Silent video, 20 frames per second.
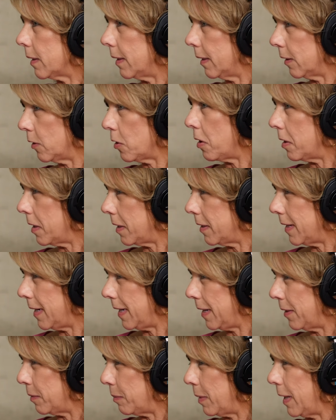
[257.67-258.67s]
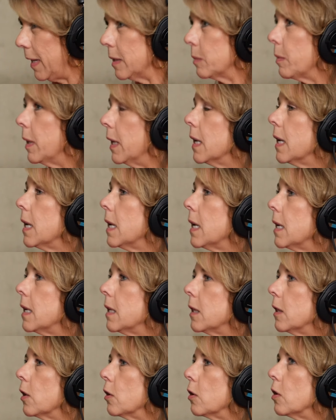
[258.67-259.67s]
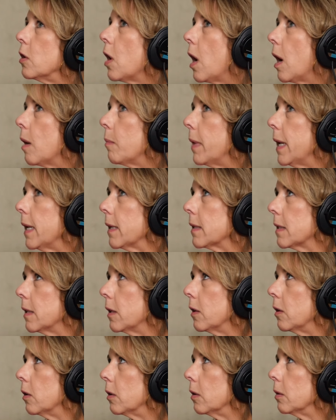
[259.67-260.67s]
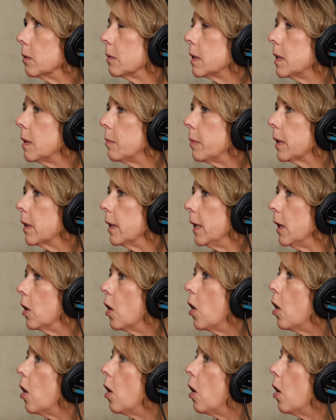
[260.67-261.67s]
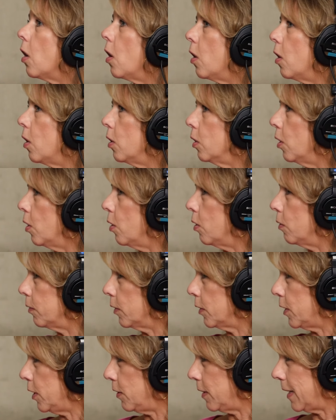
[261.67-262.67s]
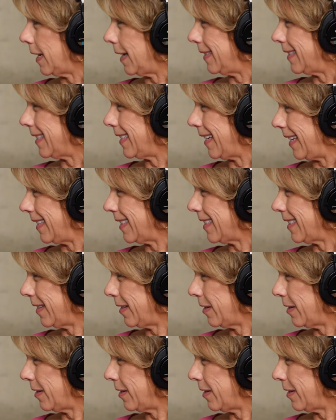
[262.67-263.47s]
going to call out any other banks, but they're not banks that are typically all over the United States,